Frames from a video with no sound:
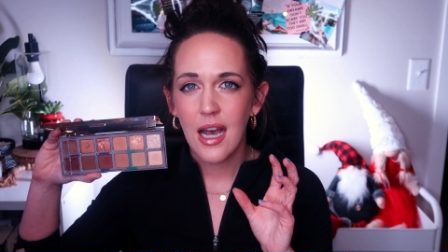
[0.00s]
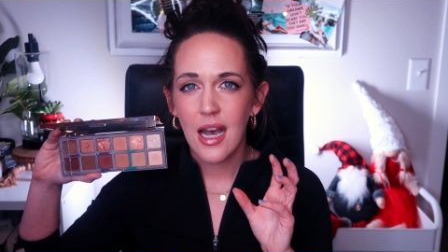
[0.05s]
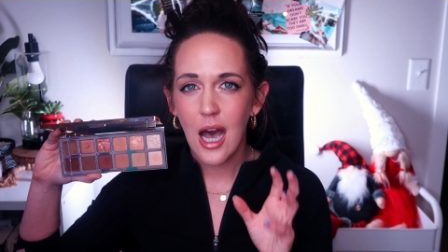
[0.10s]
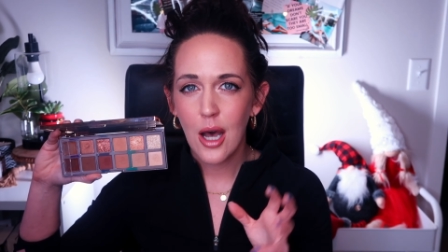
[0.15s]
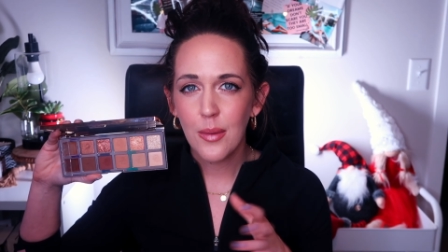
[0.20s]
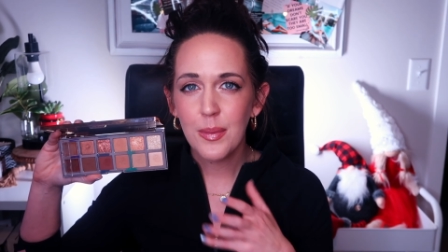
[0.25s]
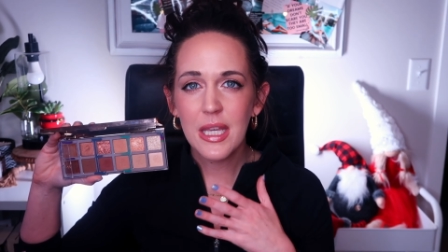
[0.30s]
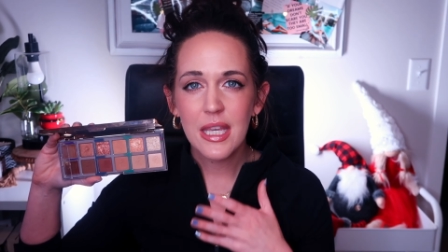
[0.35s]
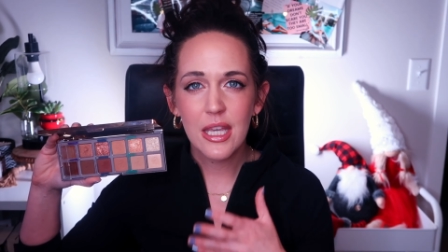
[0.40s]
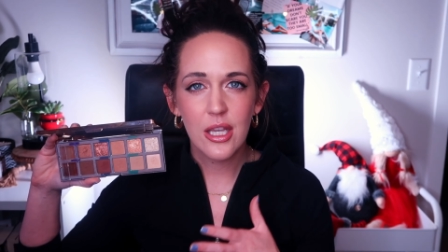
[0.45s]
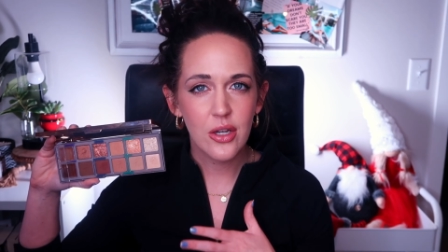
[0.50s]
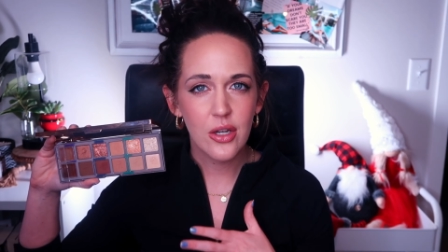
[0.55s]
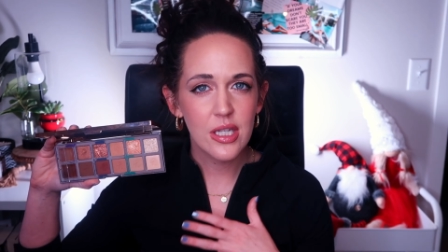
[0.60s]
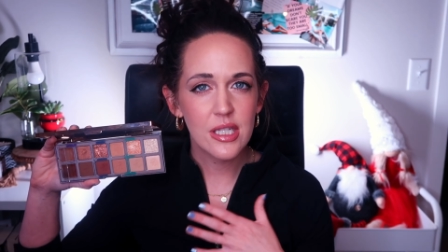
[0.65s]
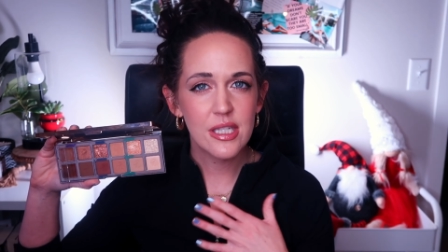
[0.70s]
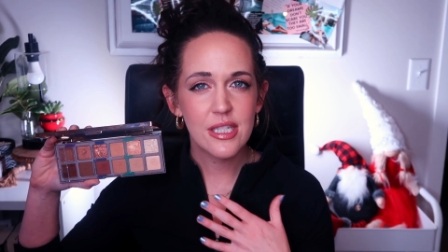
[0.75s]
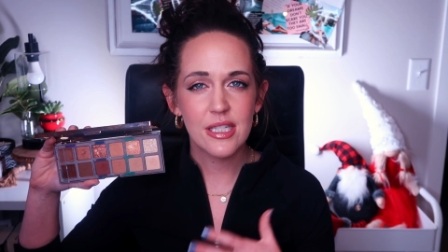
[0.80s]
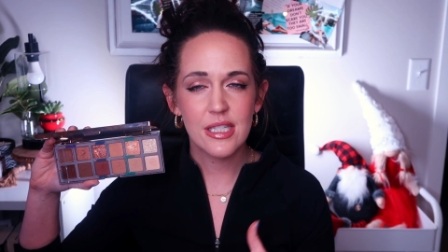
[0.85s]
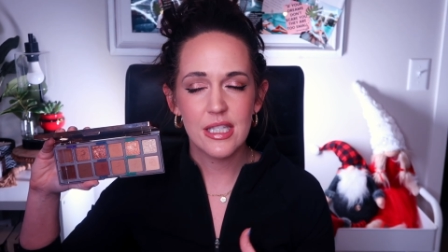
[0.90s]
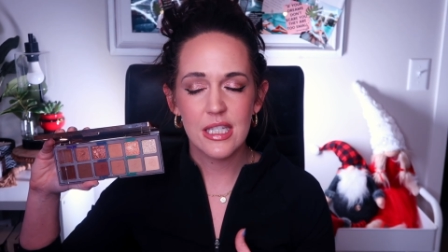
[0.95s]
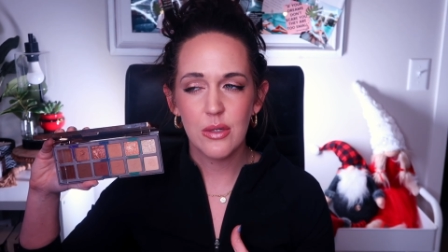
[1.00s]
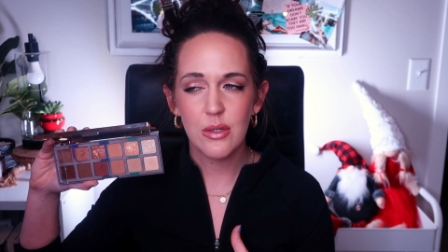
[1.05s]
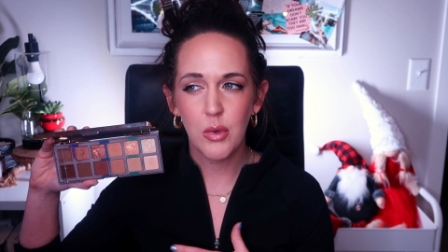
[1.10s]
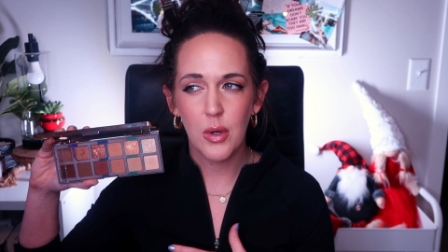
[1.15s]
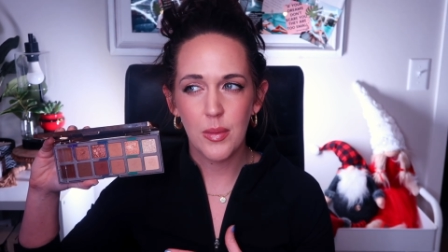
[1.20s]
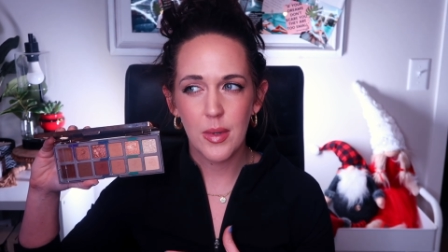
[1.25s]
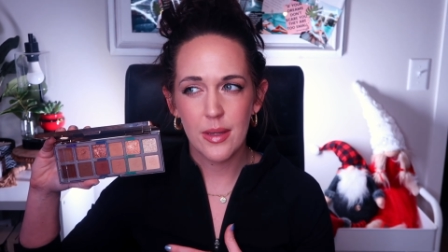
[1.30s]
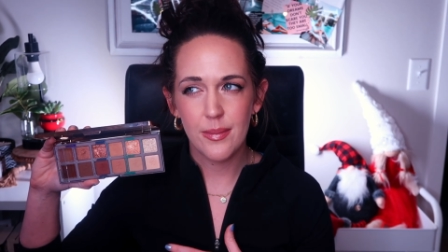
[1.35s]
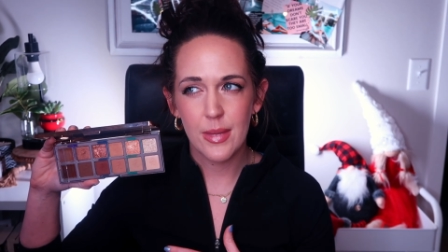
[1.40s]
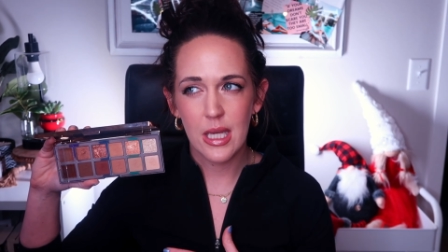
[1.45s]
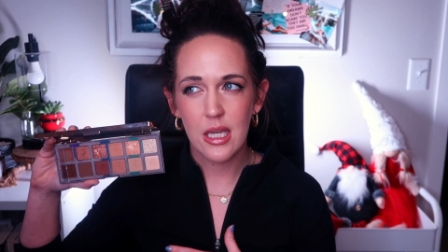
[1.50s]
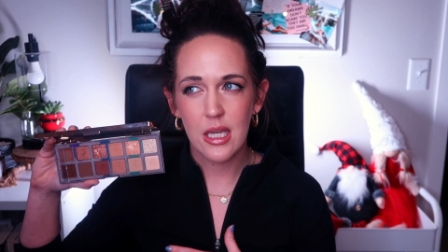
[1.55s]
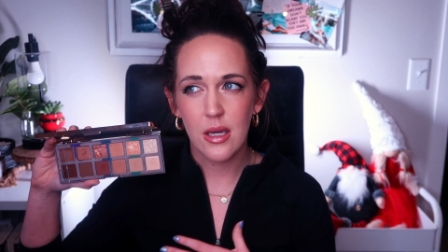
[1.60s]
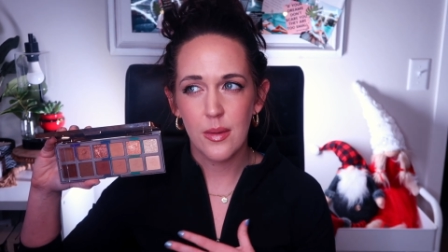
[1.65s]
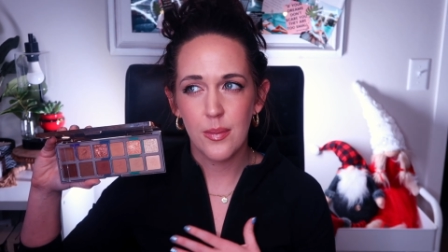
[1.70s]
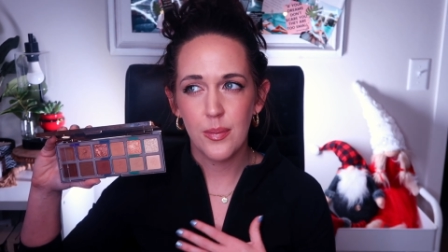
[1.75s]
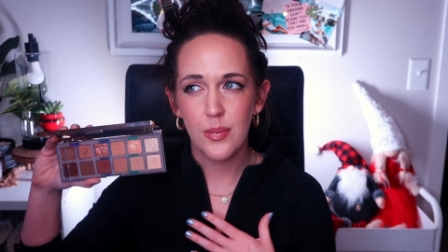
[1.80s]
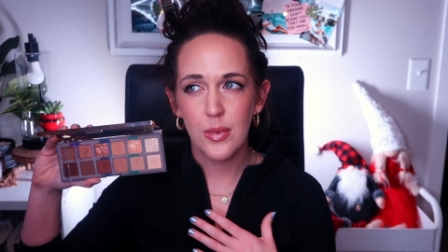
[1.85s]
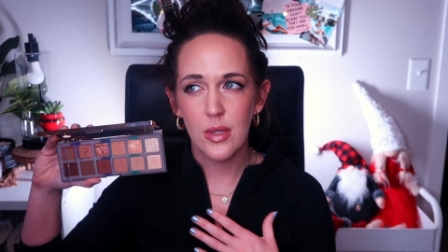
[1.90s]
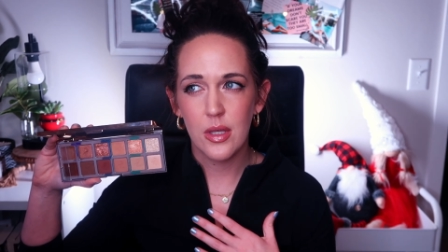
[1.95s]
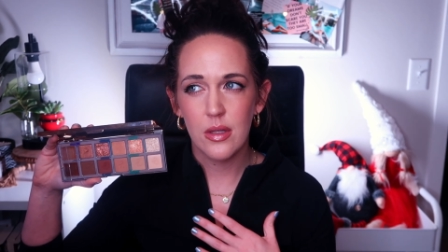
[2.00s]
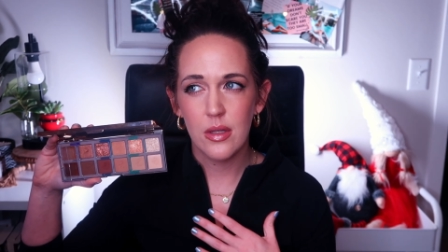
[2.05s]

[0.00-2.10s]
I'll be curious to see what my makeup,